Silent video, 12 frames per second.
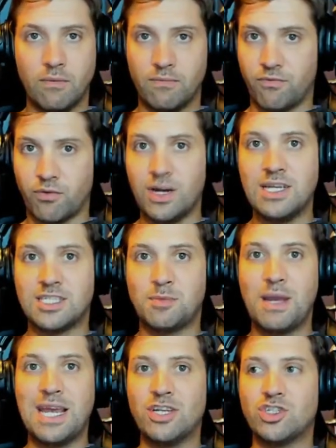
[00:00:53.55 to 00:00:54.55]
free
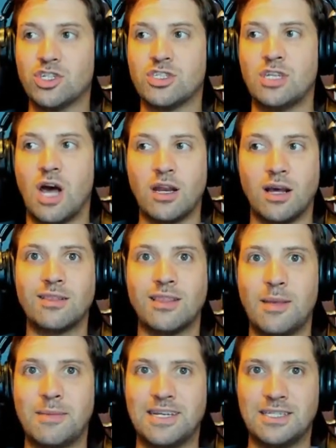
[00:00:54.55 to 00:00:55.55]
speech is not
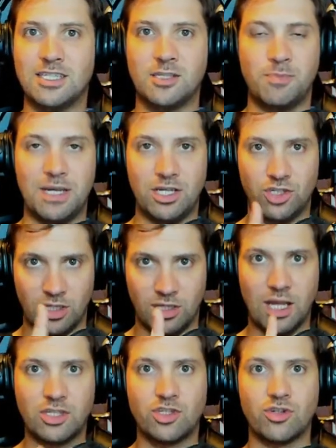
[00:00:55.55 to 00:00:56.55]
unlimited speech, and
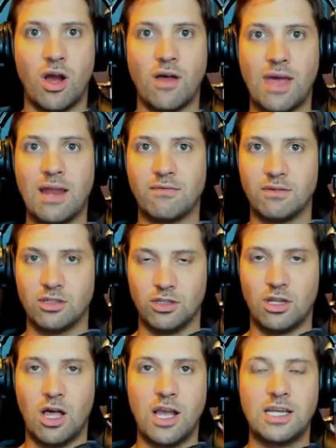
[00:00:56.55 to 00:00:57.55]
let's draw that
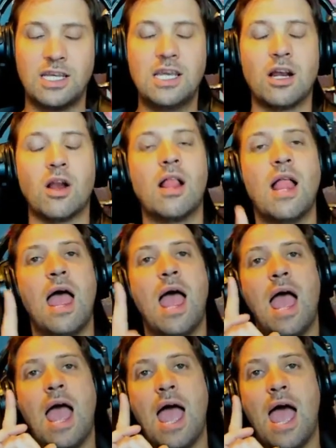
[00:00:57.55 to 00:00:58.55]
line here.
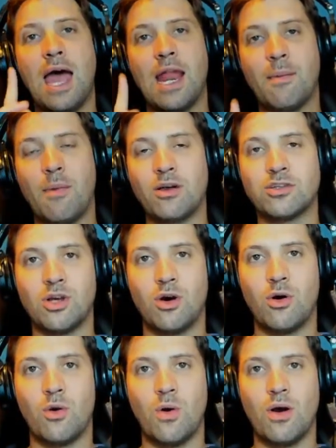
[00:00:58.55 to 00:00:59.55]
And I'm
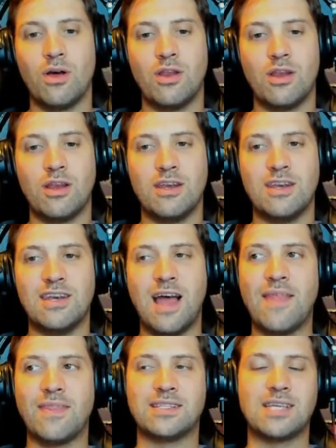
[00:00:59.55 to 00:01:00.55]
also
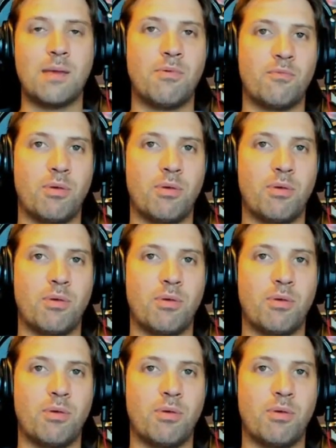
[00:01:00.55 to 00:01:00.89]
not the type of